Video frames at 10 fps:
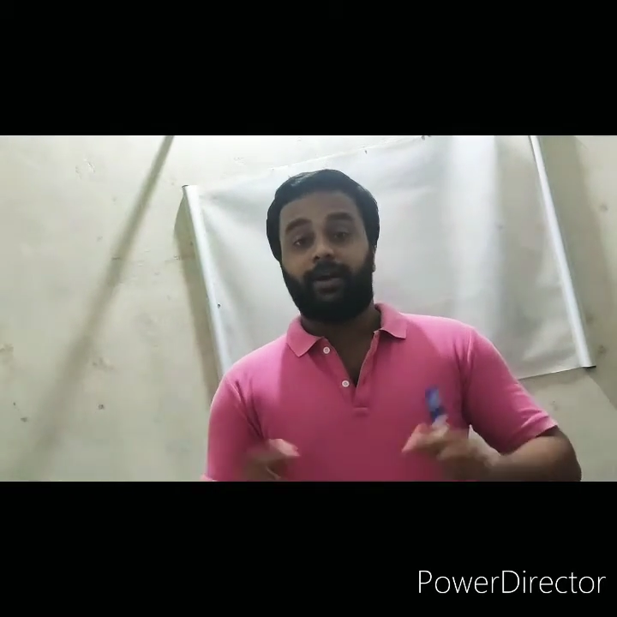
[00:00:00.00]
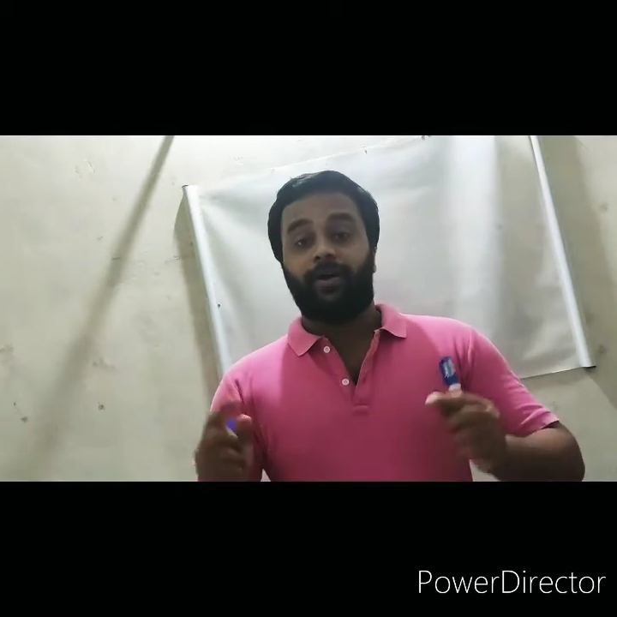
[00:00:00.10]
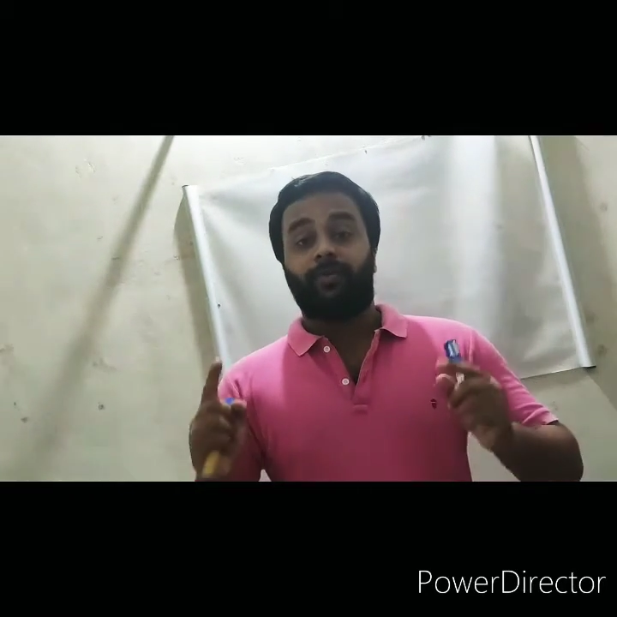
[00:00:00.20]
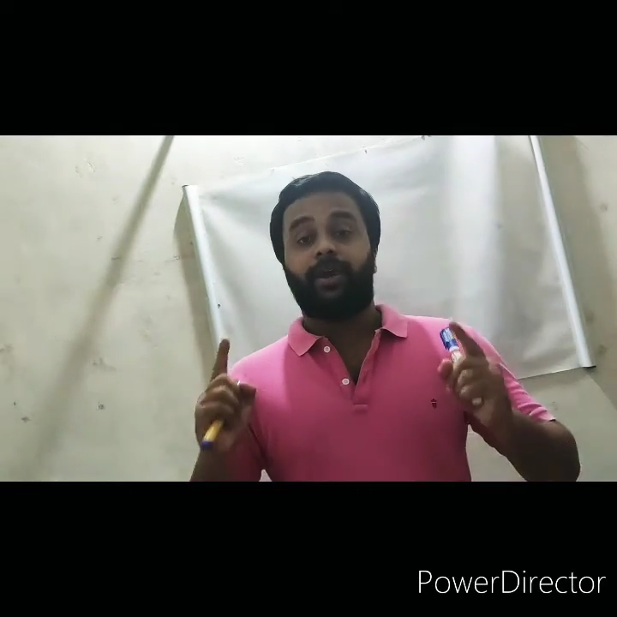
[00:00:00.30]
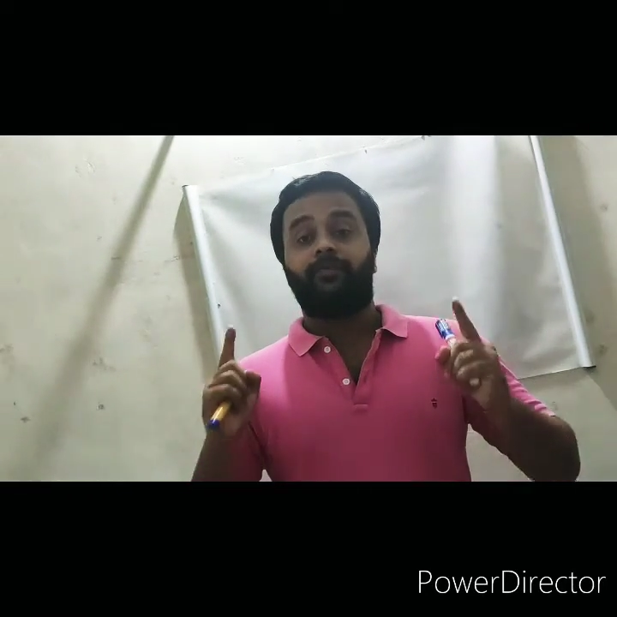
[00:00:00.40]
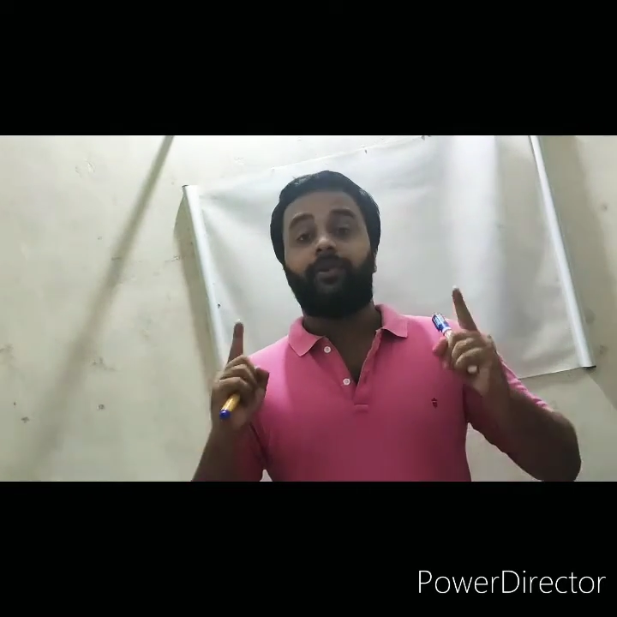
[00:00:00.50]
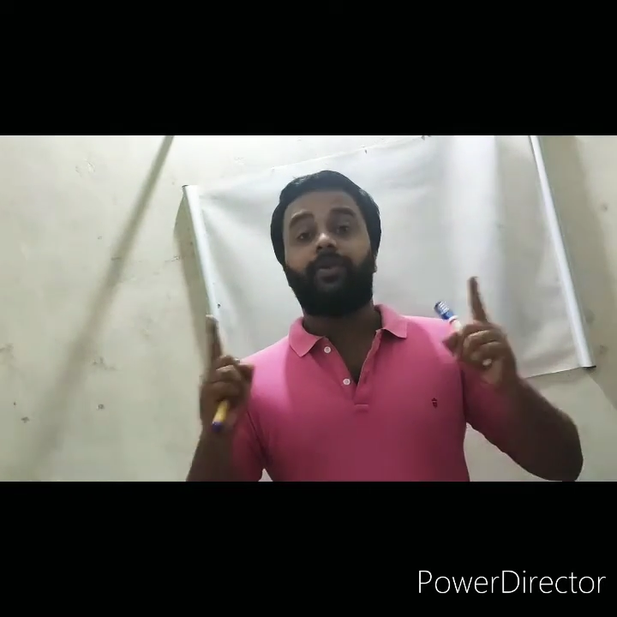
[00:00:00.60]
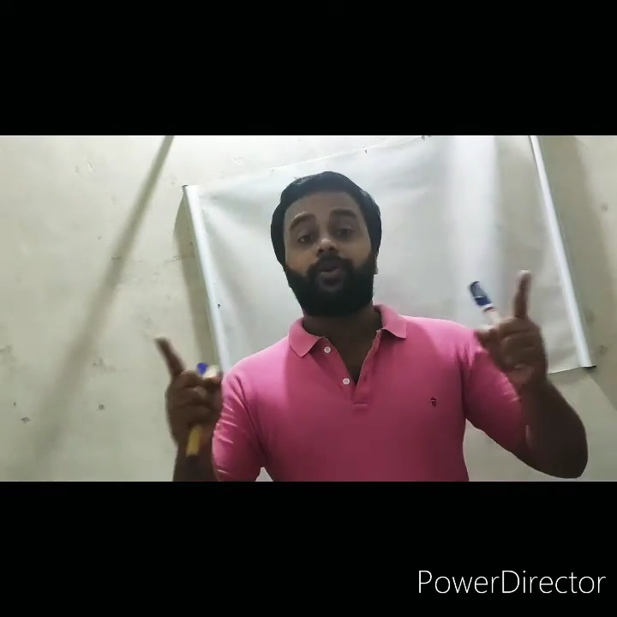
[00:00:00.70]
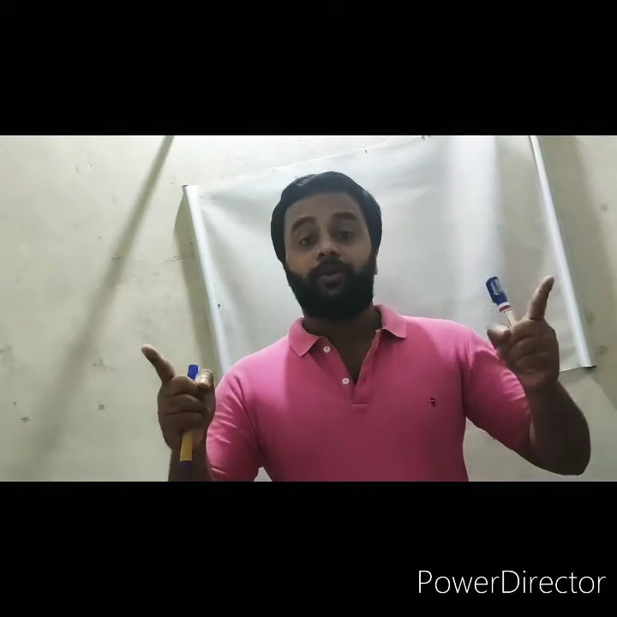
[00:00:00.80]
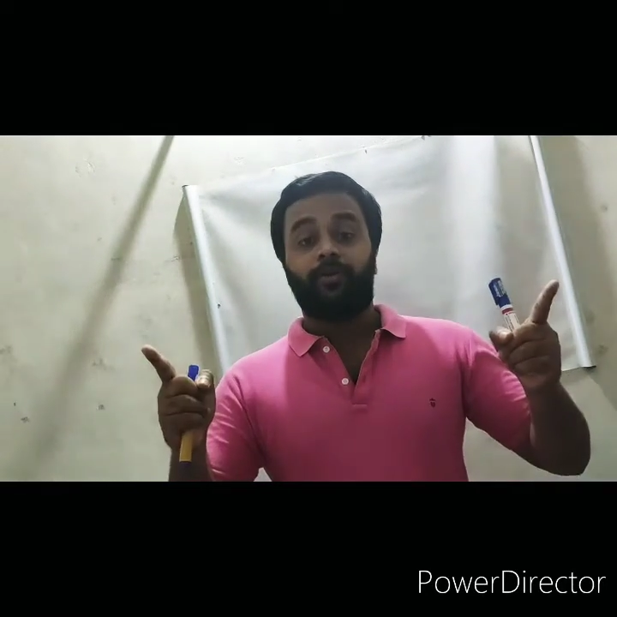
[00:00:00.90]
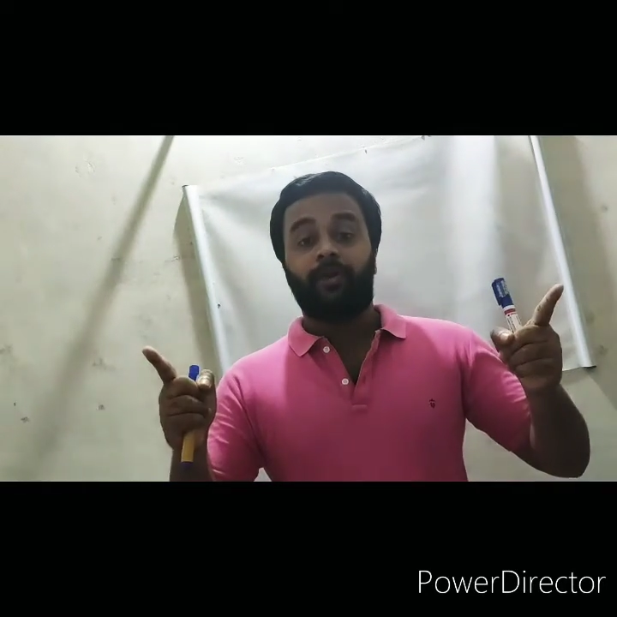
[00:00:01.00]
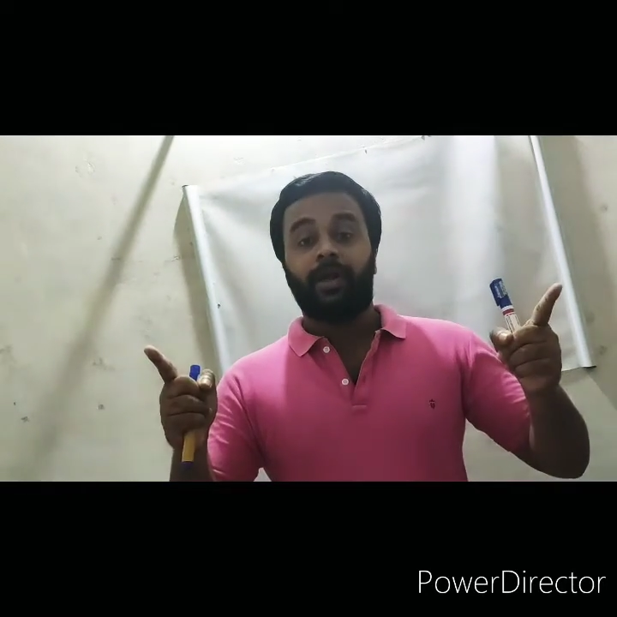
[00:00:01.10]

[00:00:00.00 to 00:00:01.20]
How can we draw